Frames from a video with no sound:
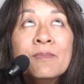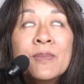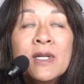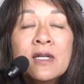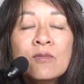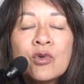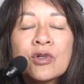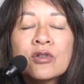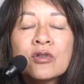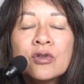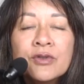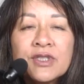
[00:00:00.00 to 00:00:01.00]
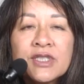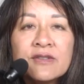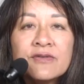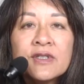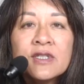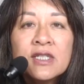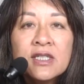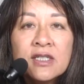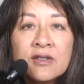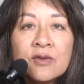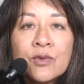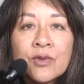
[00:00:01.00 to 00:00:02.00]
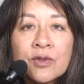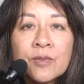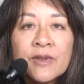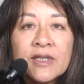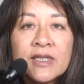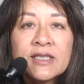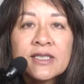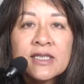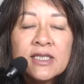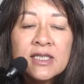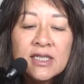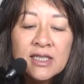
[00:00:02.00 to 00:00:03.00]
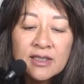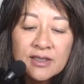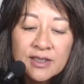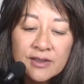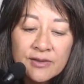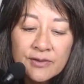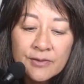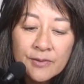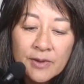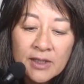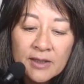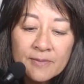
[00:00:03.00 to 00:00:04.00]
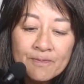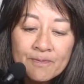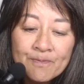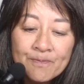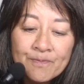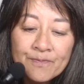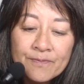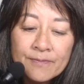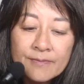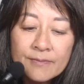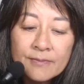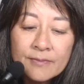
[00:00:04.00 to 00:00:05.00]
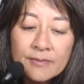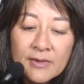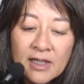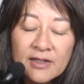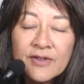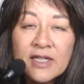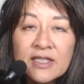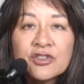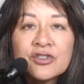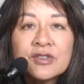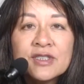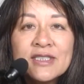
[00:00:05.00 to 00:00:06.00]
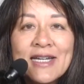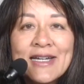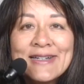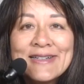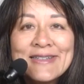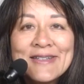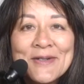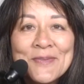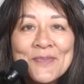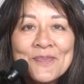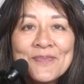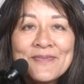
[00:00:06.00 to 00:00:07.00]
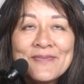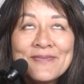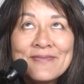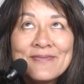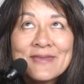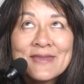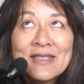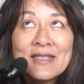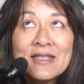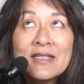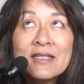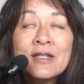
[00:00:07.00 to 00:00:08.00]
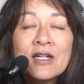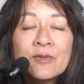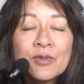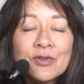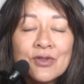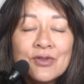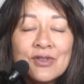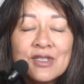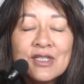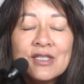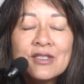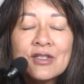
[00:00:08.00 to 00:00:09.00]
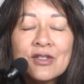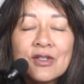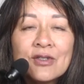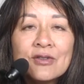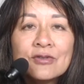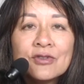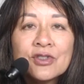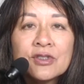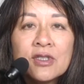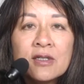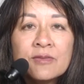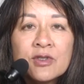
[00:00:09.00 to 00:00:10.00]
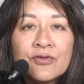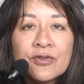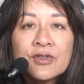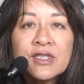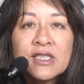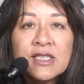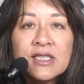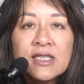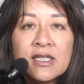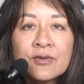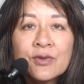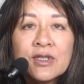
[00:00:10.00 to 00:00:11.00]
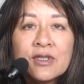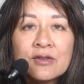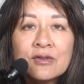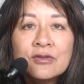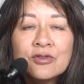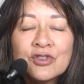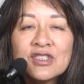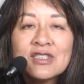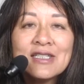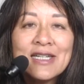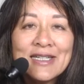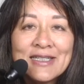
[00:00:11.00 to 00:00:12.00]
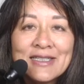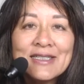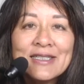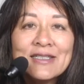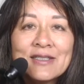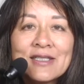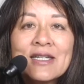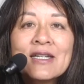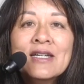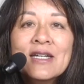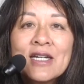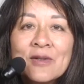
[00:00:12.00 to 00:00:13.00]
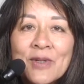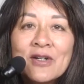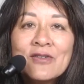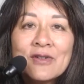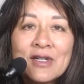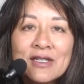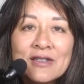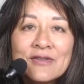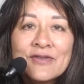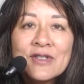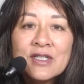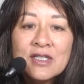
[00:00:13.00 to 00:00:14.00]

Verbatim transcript: being more inclusive in the workplace. And so I've actually had the opportunity to coach diversity, equity, inclusion candidates about kind of